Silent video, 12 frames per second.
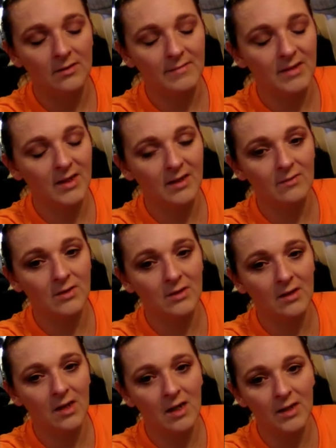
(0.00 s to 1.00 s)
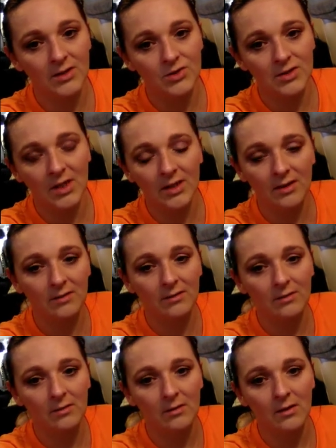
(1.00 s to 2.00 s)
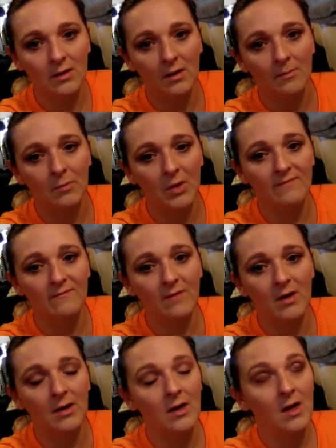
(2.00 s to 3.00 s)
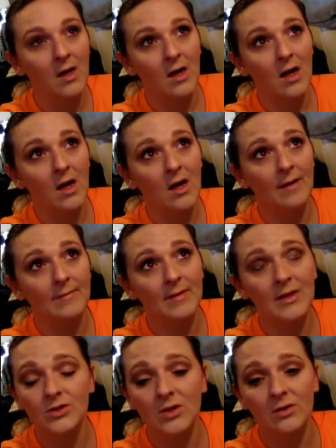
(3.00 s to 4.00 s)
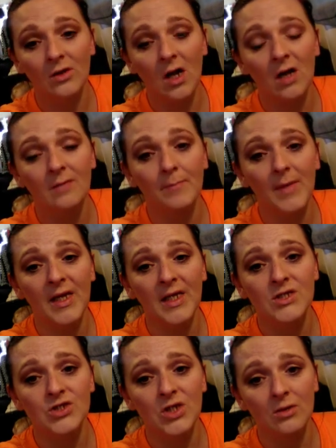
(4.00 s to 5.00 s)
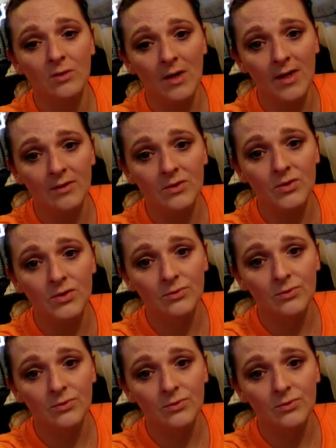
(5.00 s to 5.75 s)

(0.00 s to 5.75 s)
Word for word: me think of what they're called. I just had a brain fart. They're called mini generators.